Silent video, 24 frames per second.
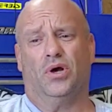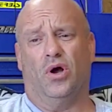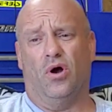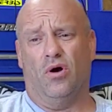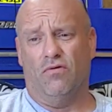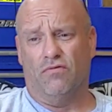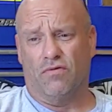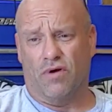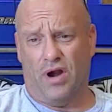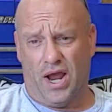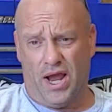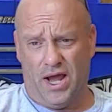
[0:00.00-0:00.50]

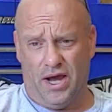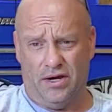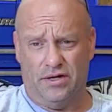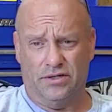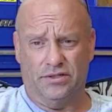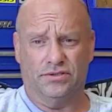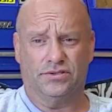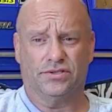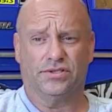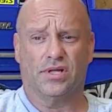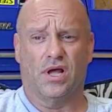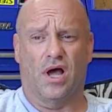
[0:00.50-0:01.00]
over how to
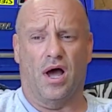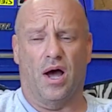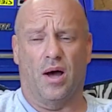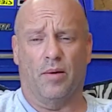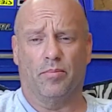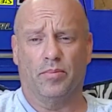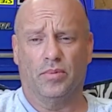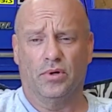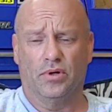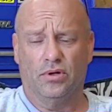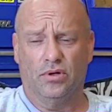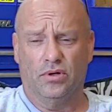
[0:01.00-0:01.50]
stop
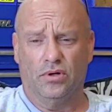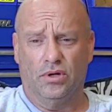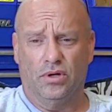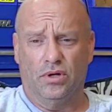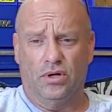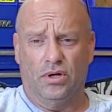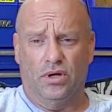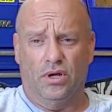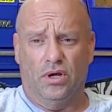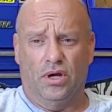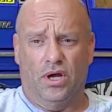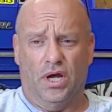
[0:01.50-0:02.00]

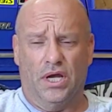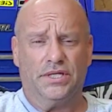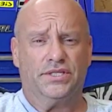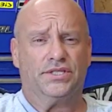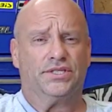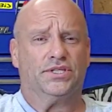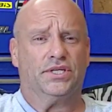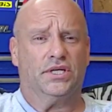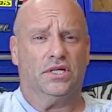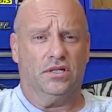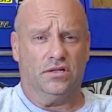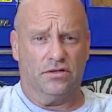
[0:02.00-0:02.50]
a
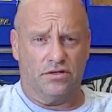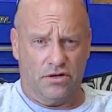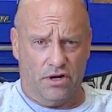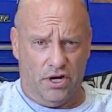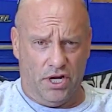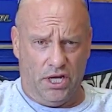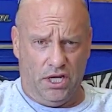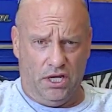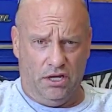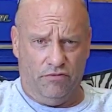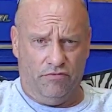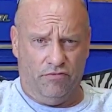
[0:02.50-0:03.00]
cylinder
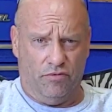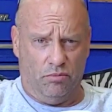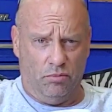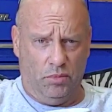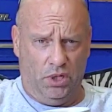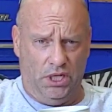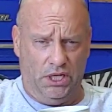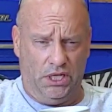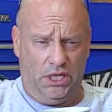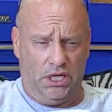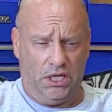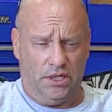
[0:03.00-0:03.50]
head from
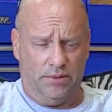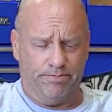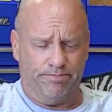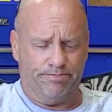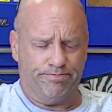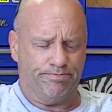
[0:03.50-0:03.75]
leaking.